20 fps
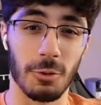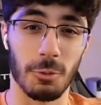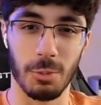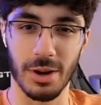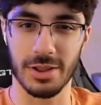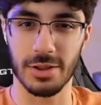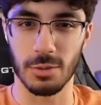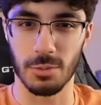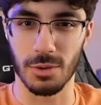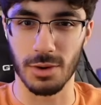
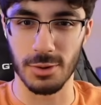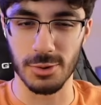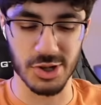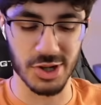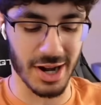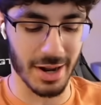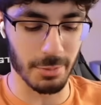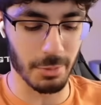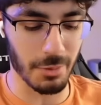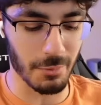with the Royal
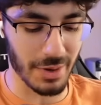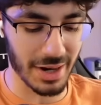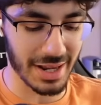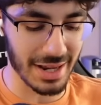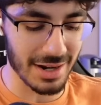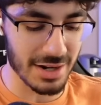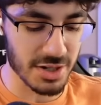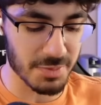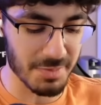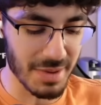Giant. We want to
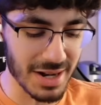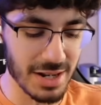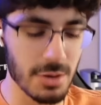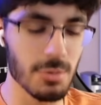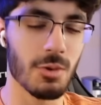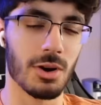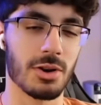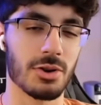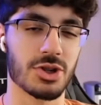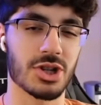get as many
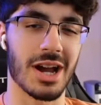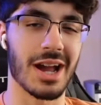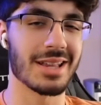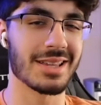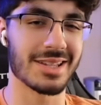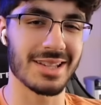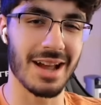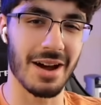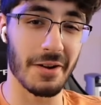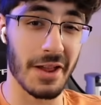Royal
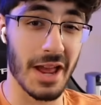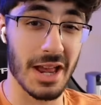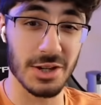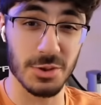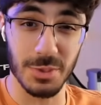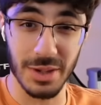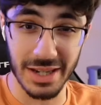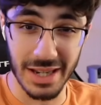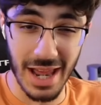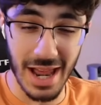Giants down
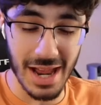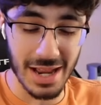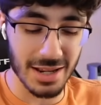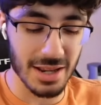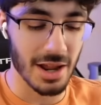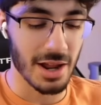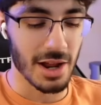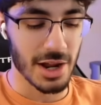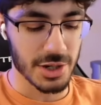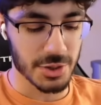as we
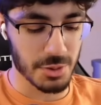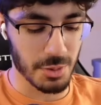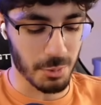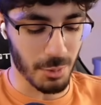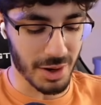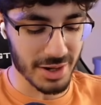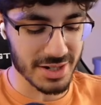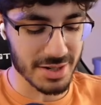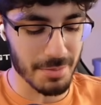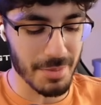can, so we
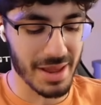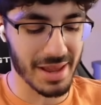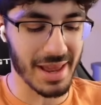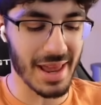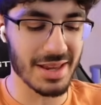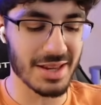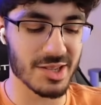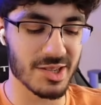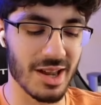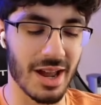want to make
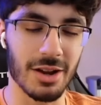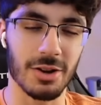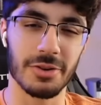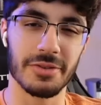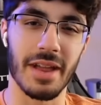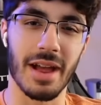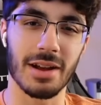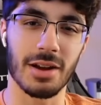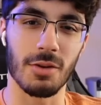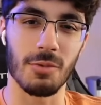a cycle
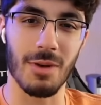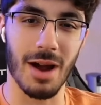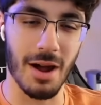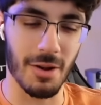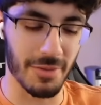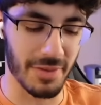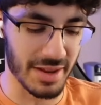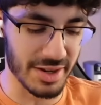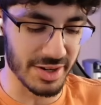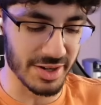deck
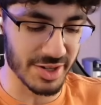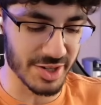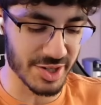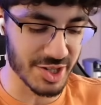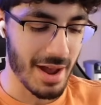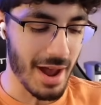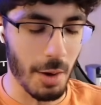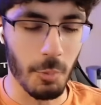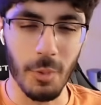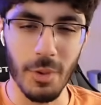around this.
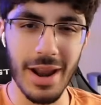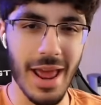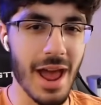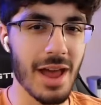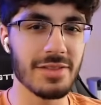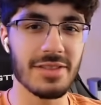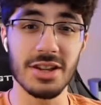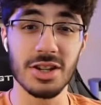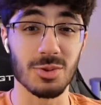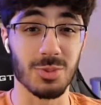And
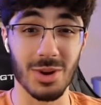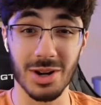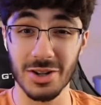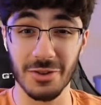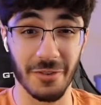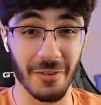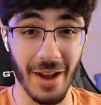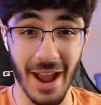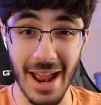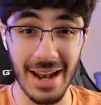this works
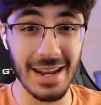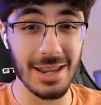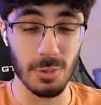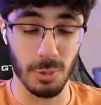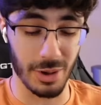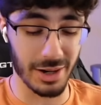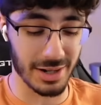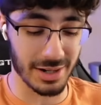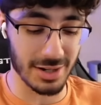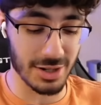for any
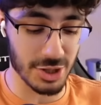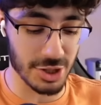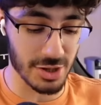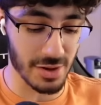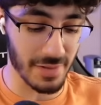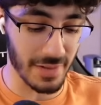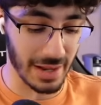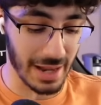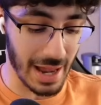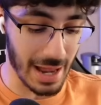win condition
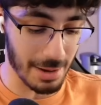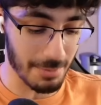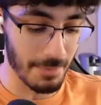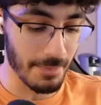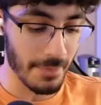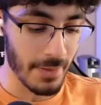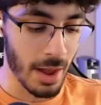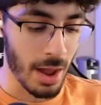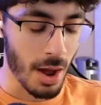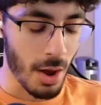in the game.
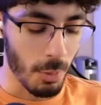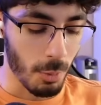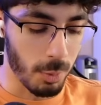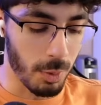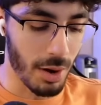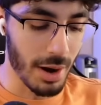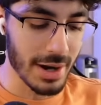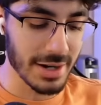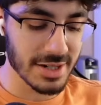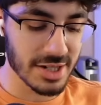
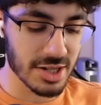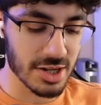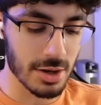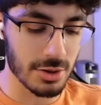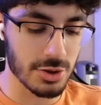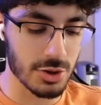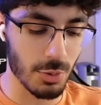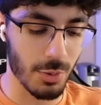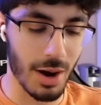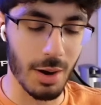What
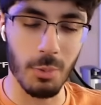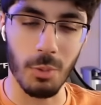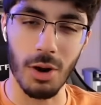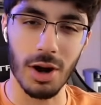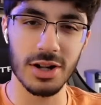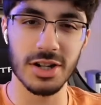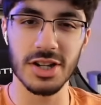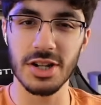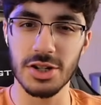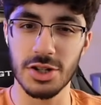do I
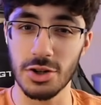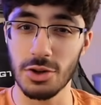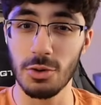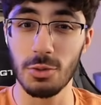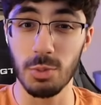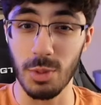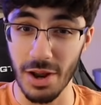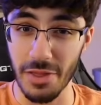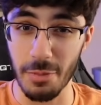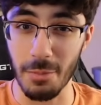want to do
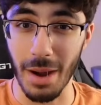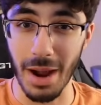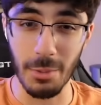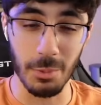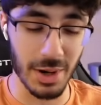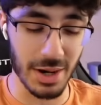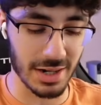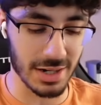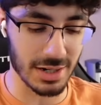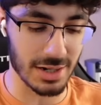with my
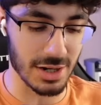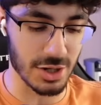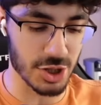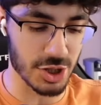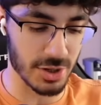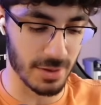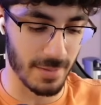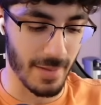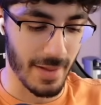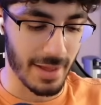win
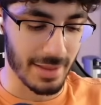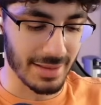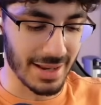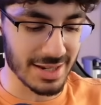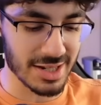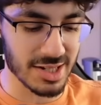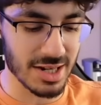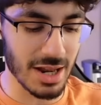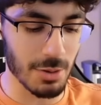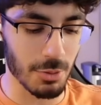condition?
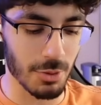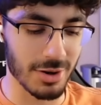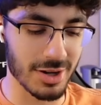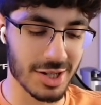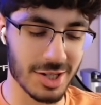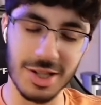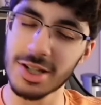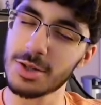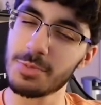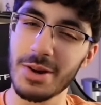Let's say we're a
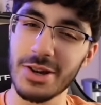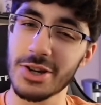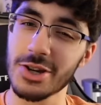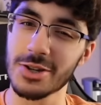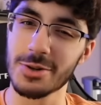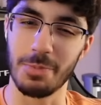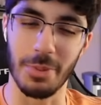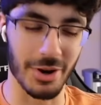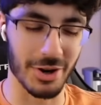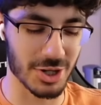
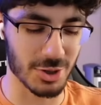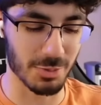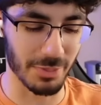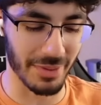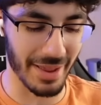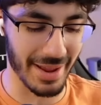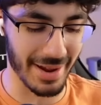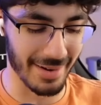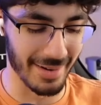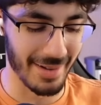Suspicious Bush
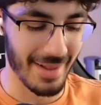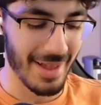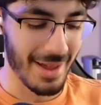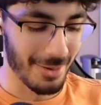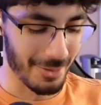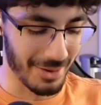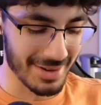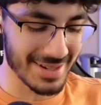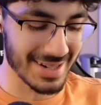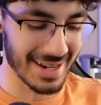player.
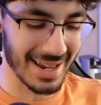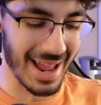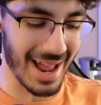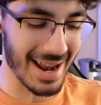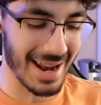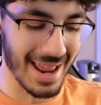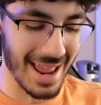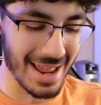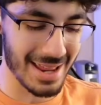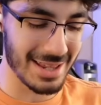Once
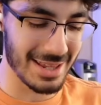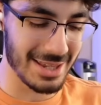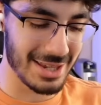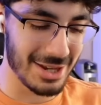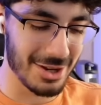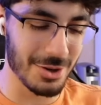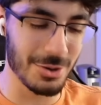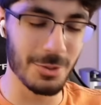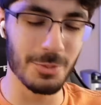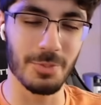again,
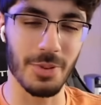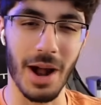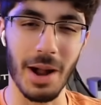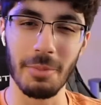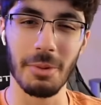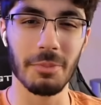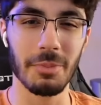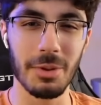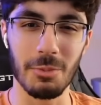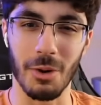you
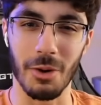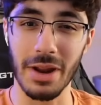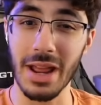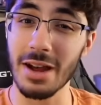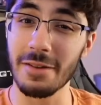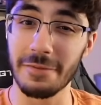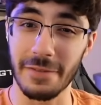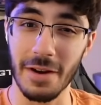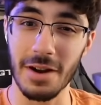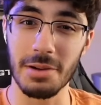probably won't
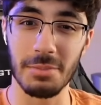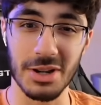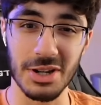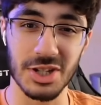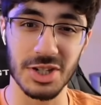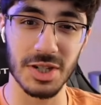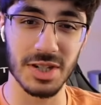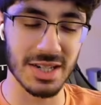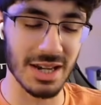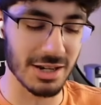have very much
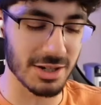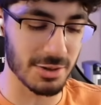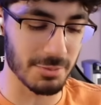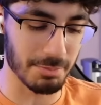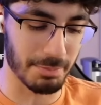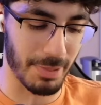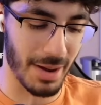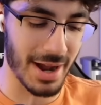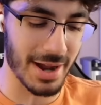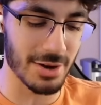success
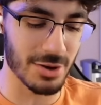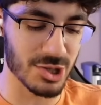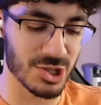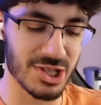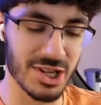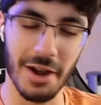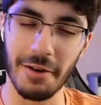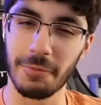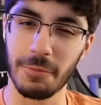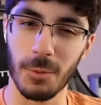by
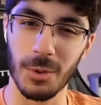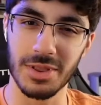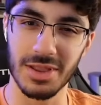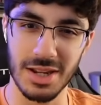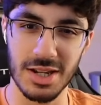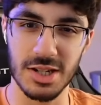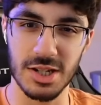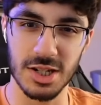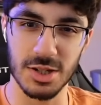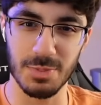yourself with
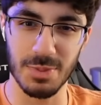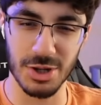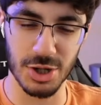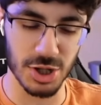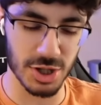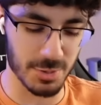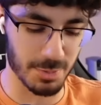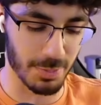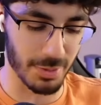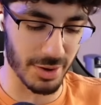the
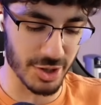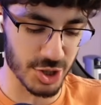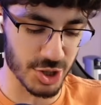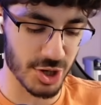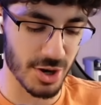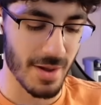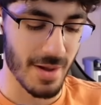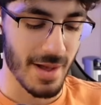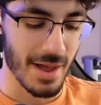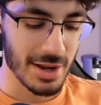Suspicious
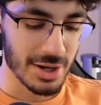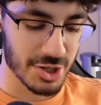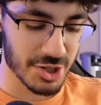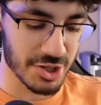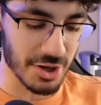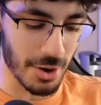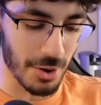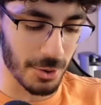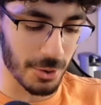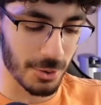Bush.
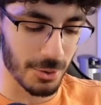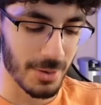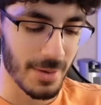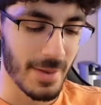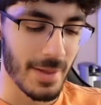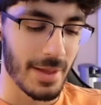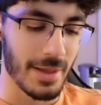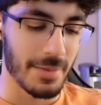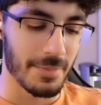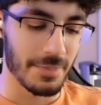So
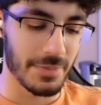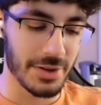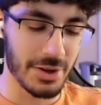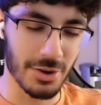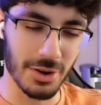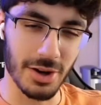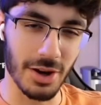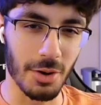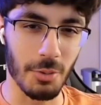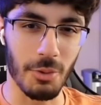
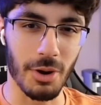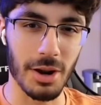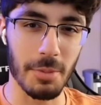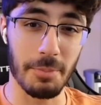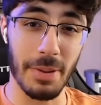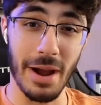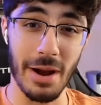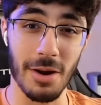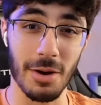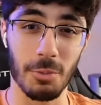you're going to want to
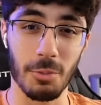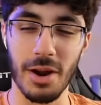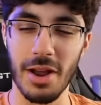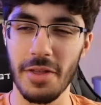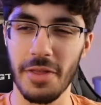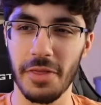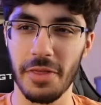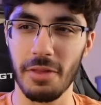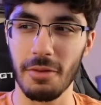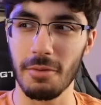pair it
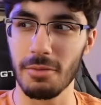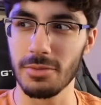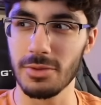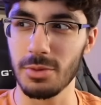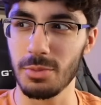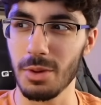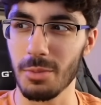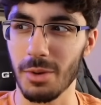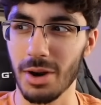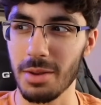with,
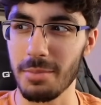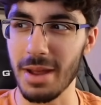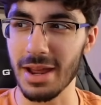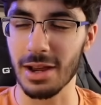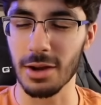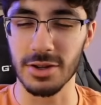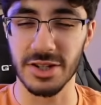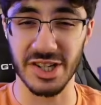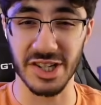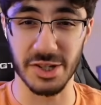do we want to
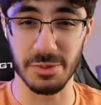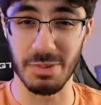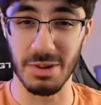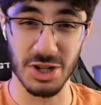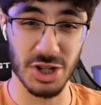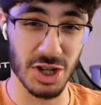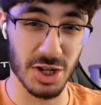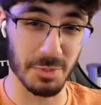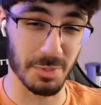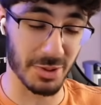make a
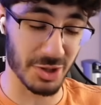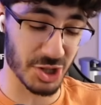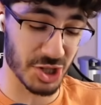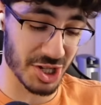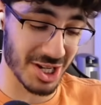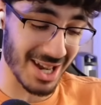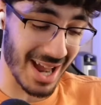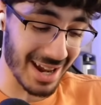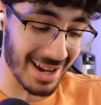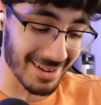Suspicious Bush
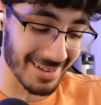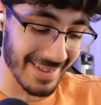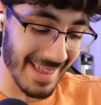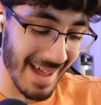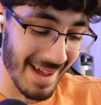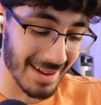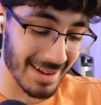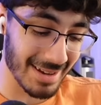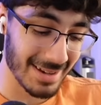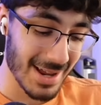cycle
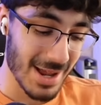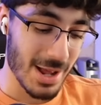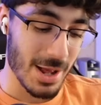deck?